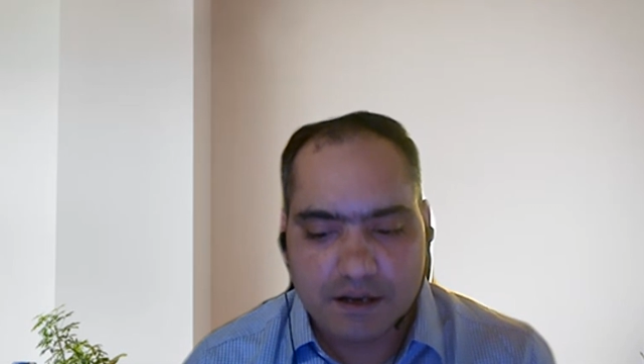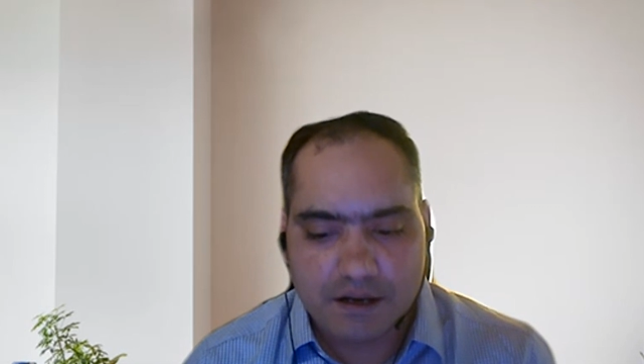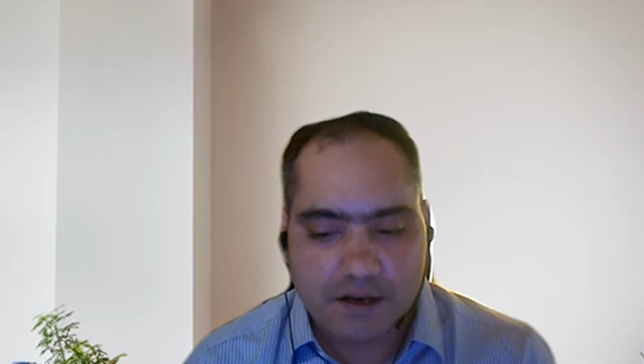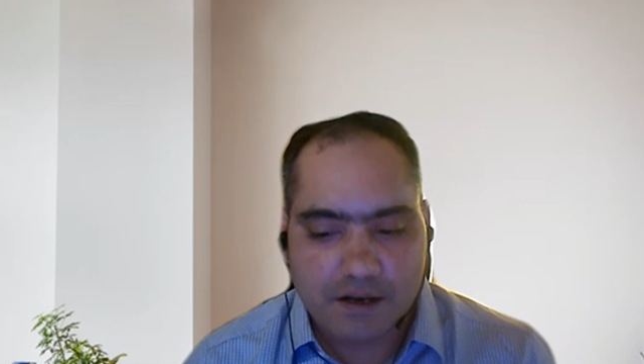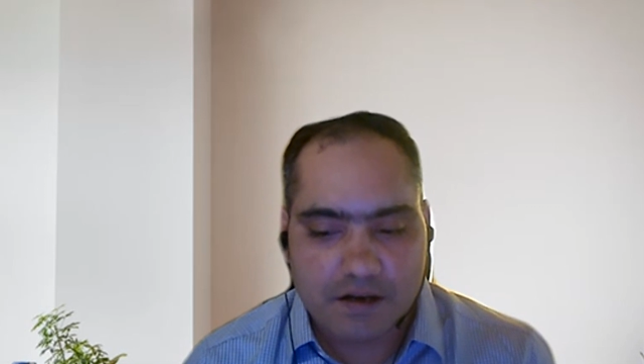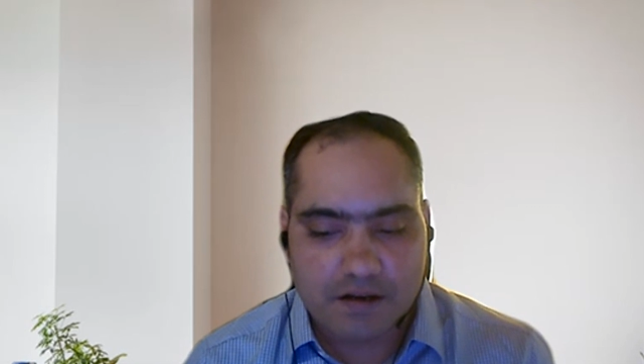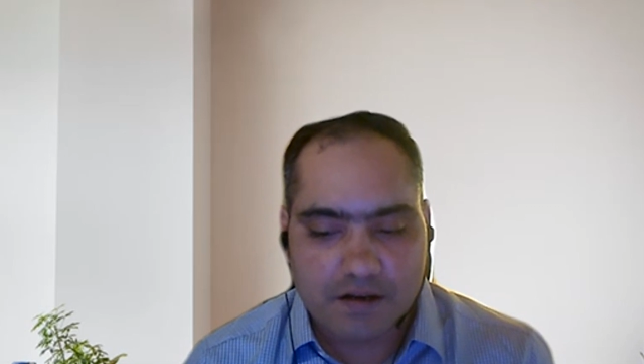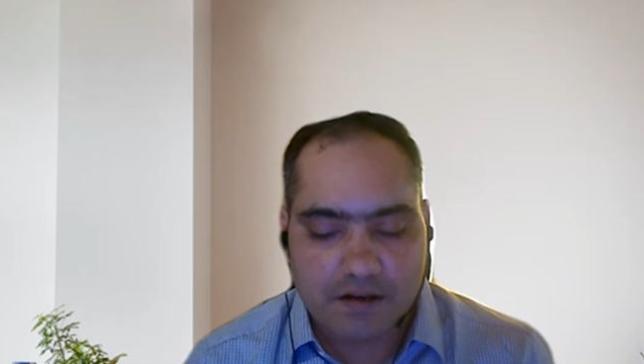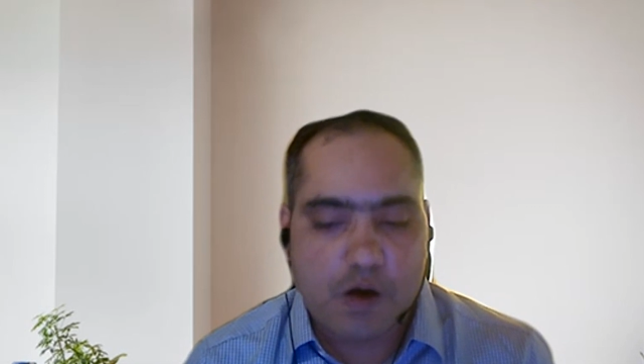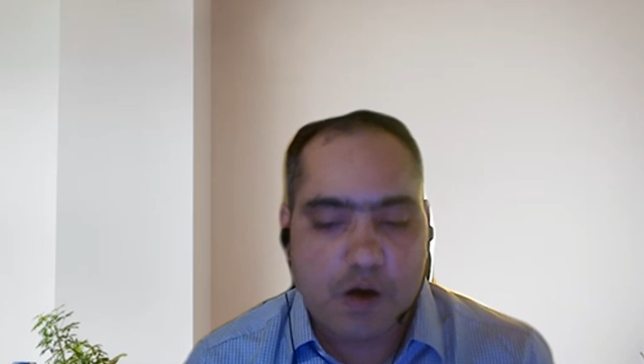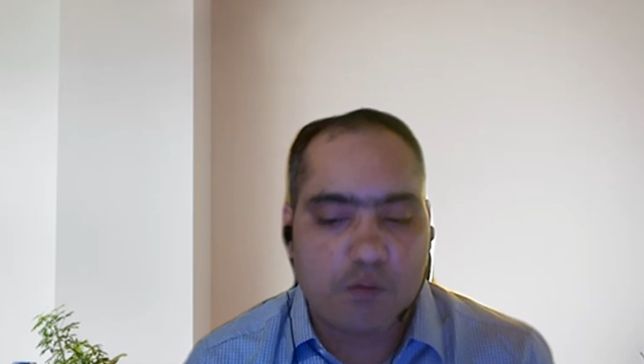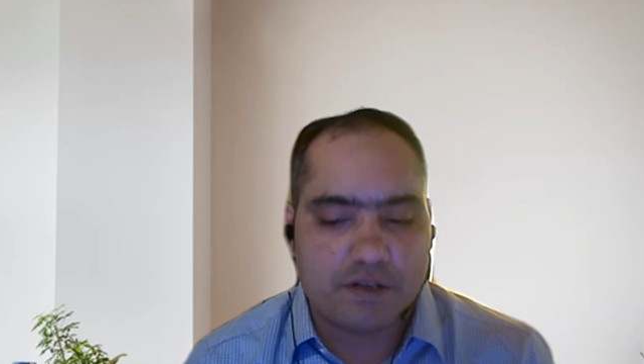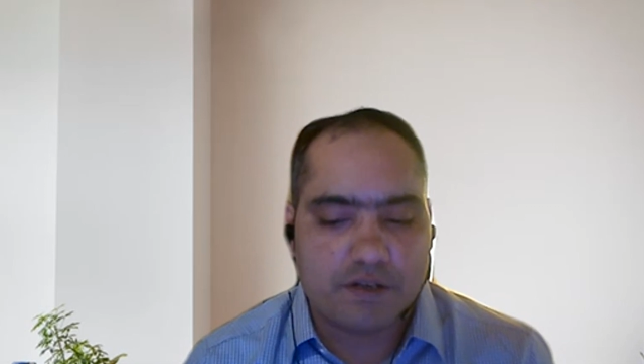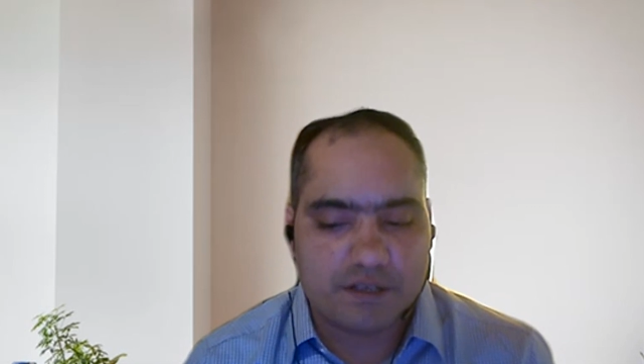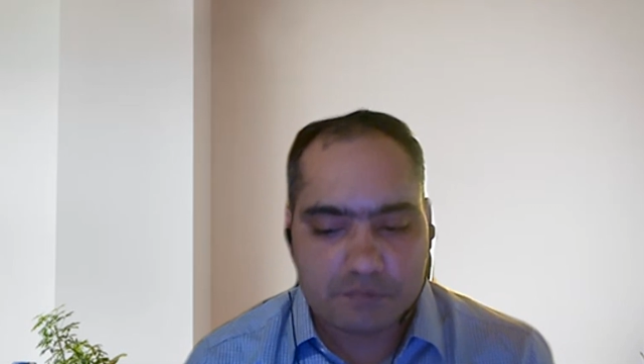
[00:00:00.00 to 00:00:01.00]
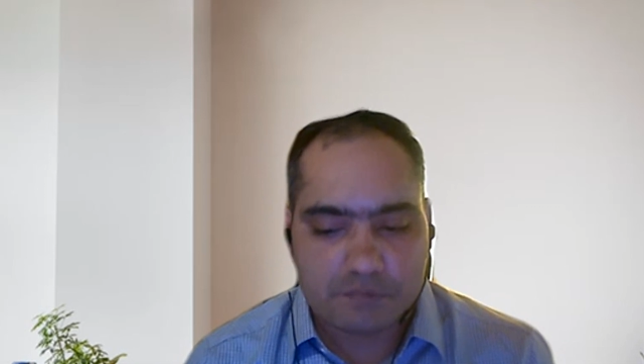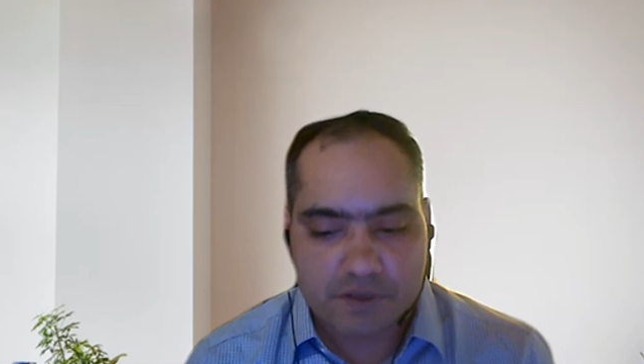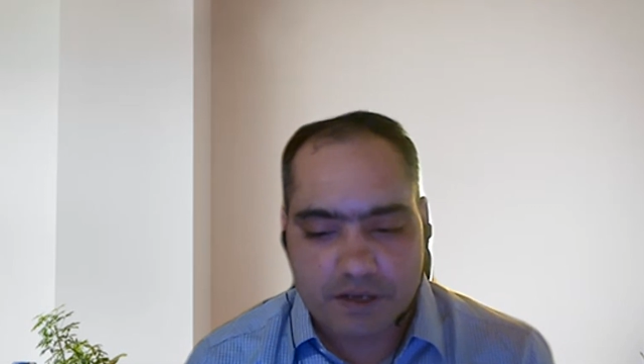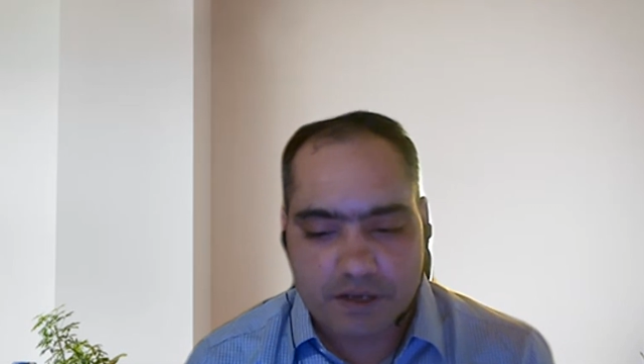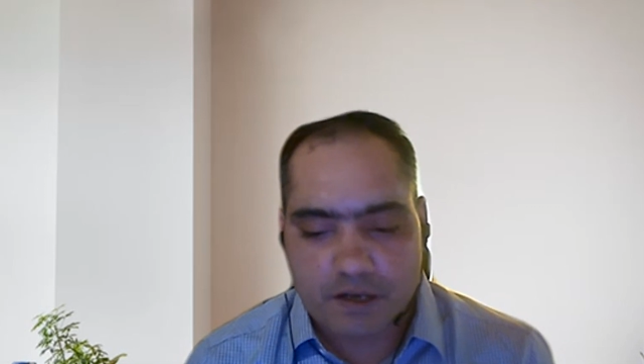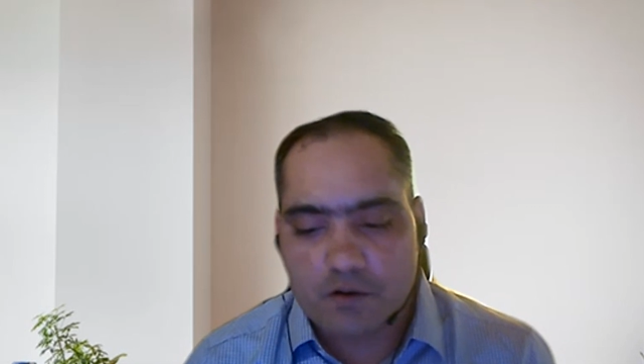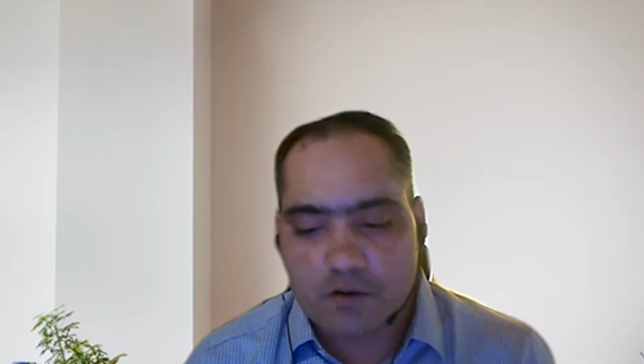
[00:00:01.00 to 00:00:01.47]
Now it has
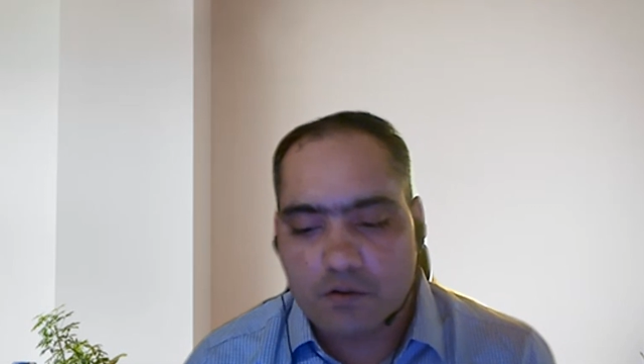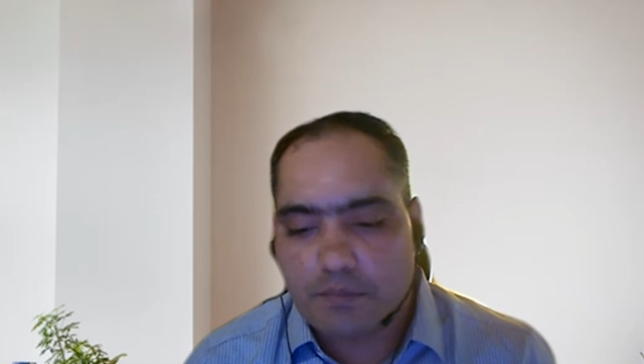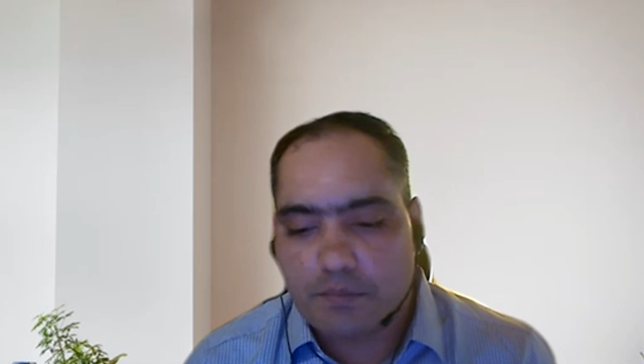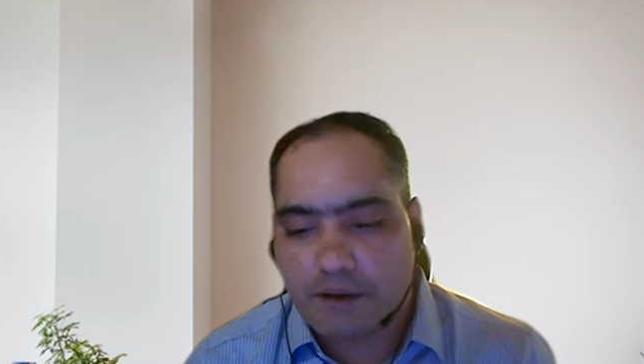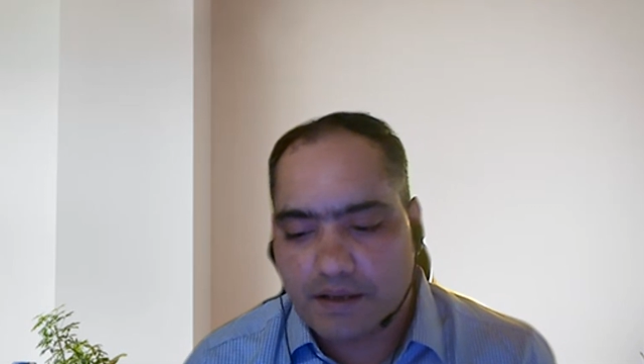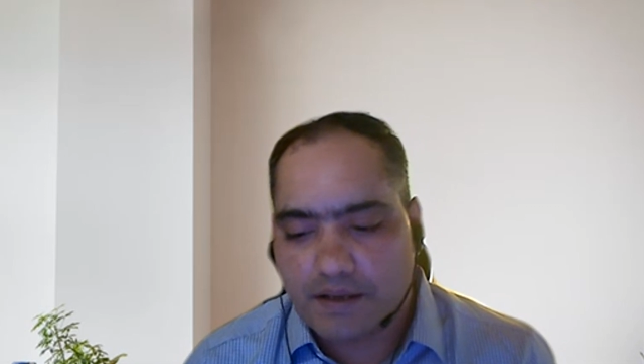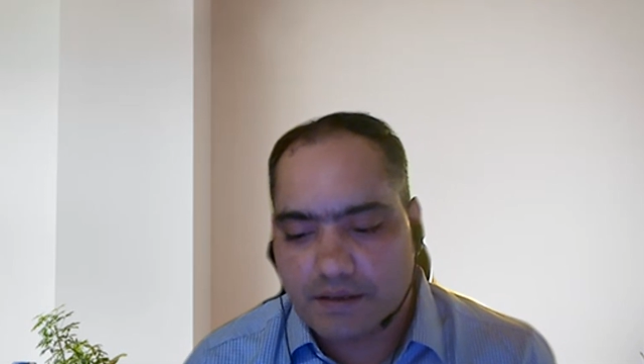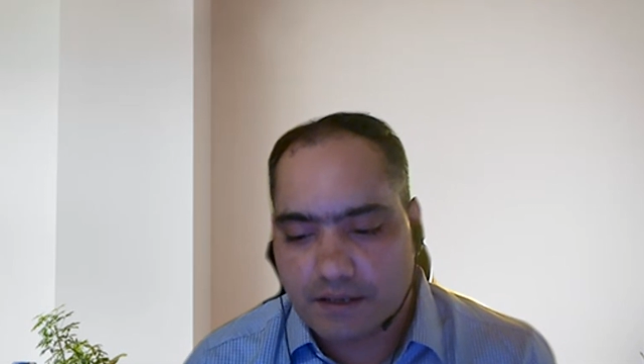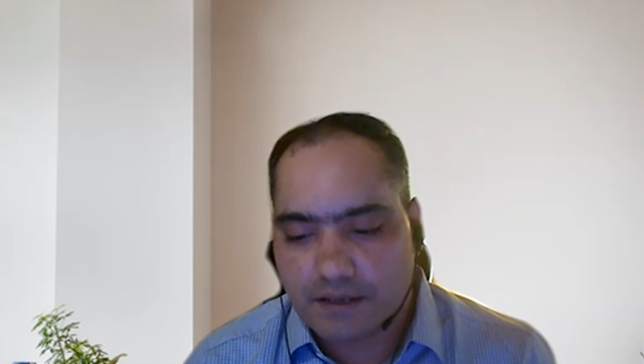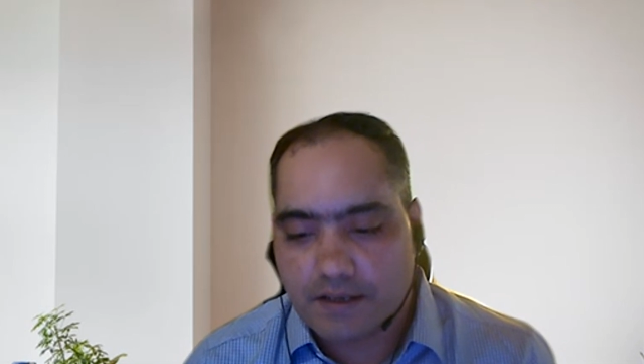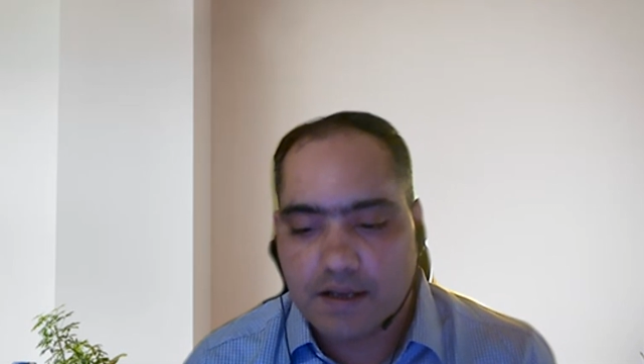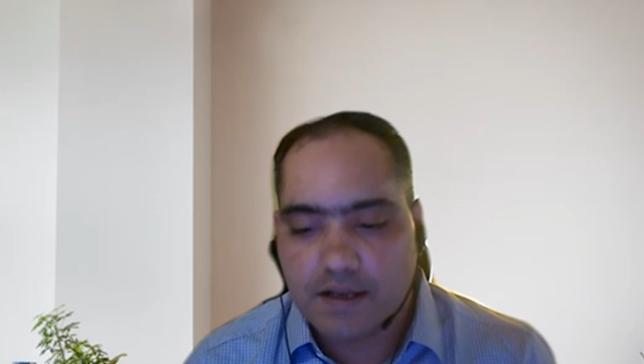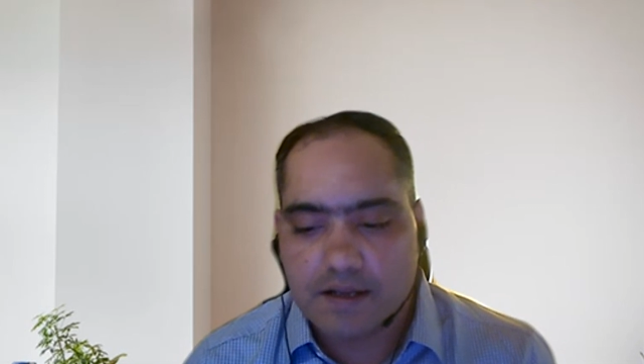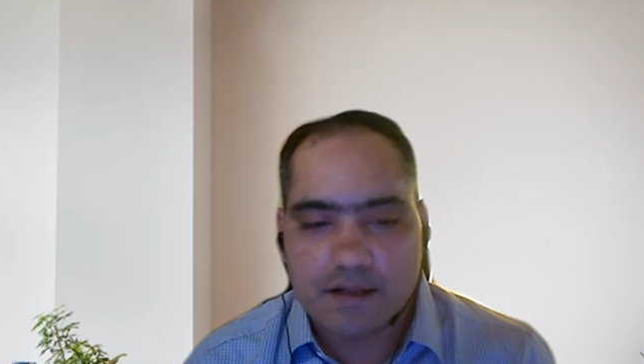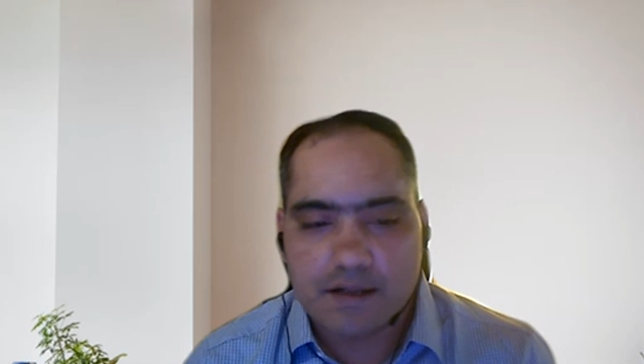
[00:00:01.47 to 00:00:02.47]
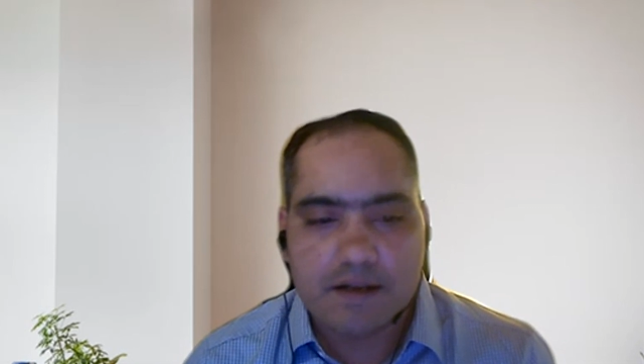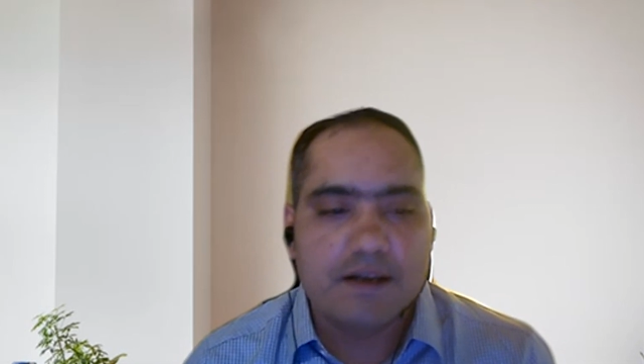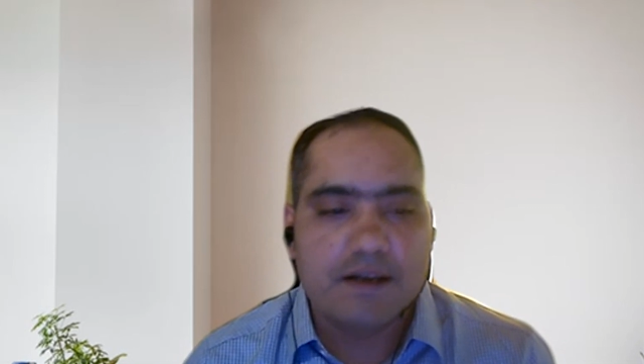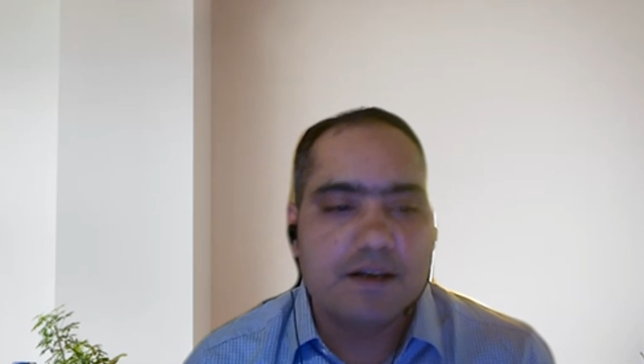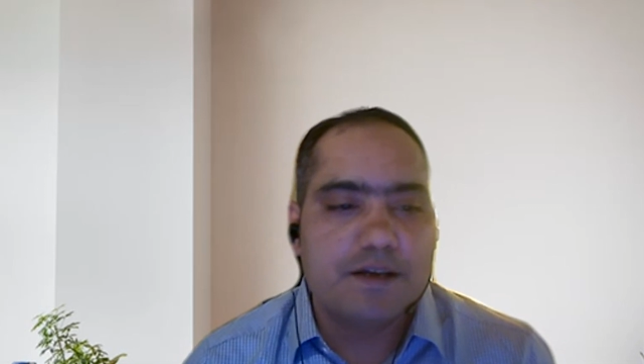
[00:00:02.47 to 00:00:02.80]
been taken over by Technicolor.